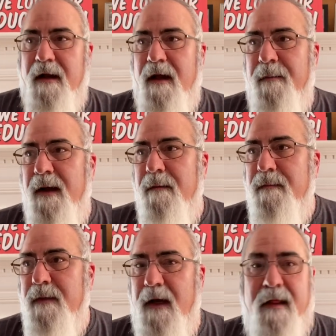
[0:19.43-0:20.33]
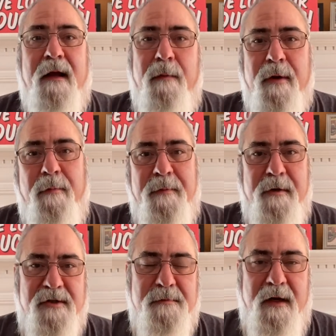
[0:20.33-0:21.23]
And I think I'll probably
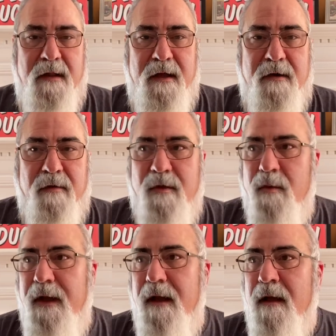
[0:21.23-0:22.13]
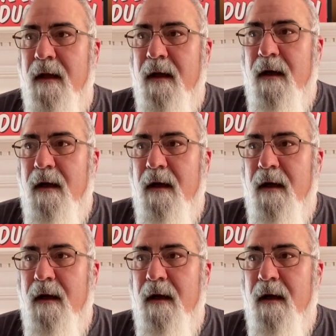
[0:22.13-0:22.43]
post mine later in the week.